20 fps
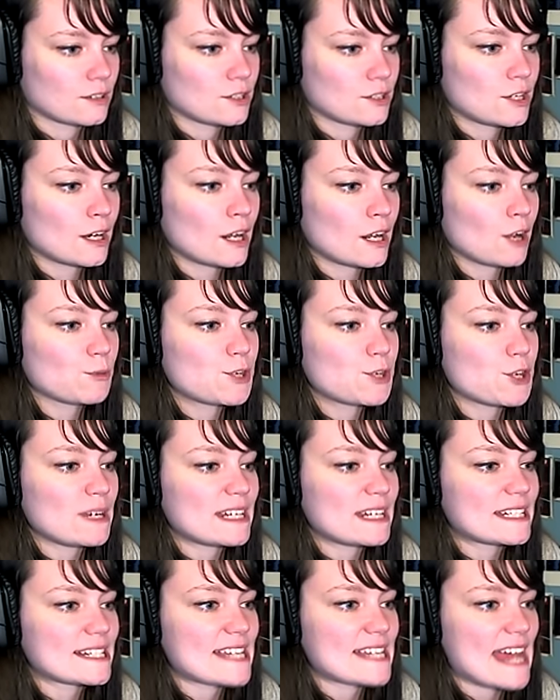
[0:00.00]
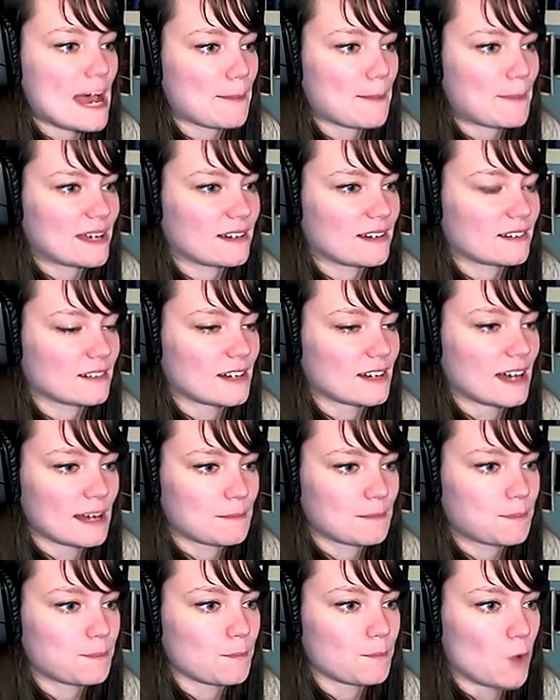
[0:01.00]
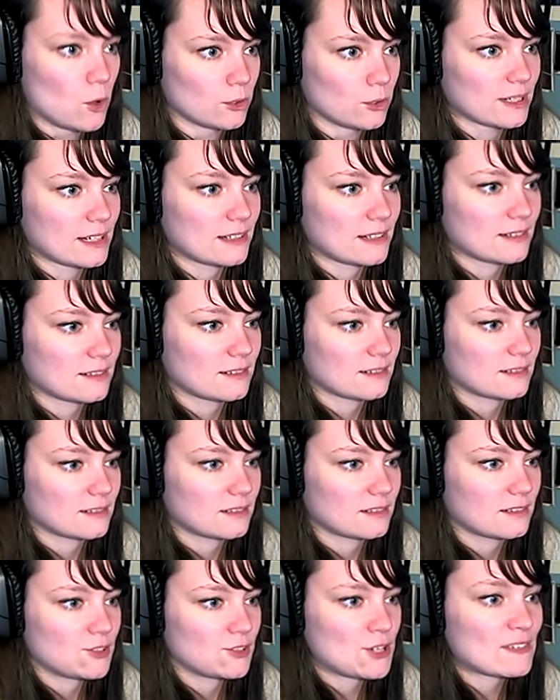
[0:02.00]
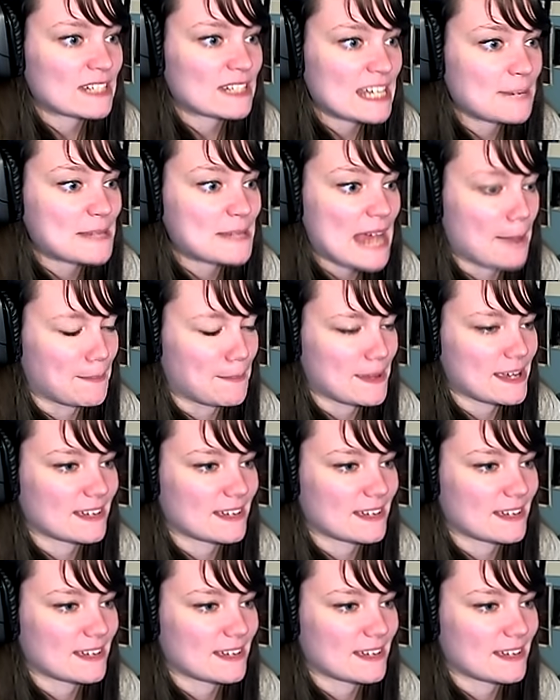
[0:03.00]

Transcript: No, no, you need to tap it, not hold it. You have to keep tapping.